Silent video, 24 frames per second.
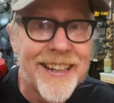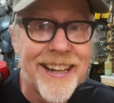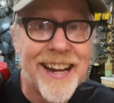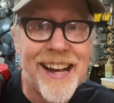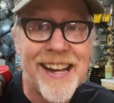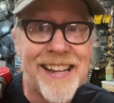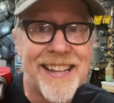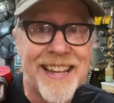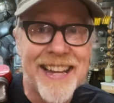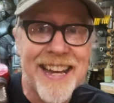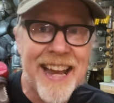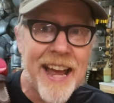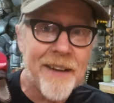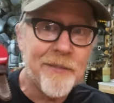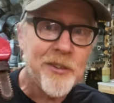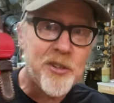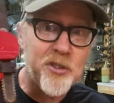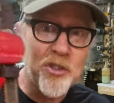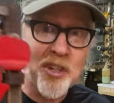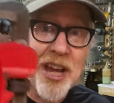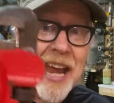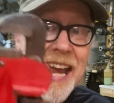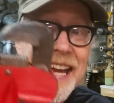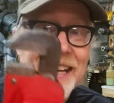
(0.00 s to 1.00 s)
uh, they haven't
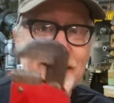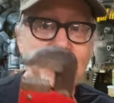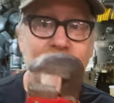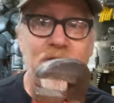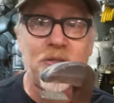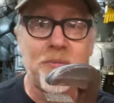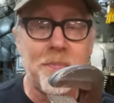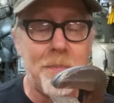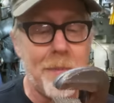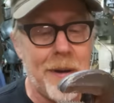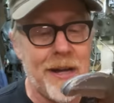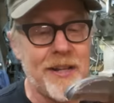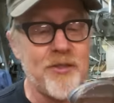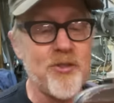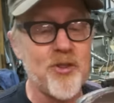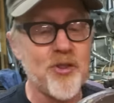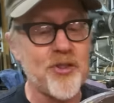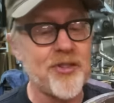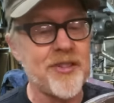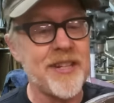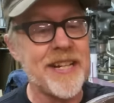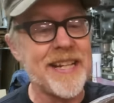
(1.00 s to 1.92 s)
changed much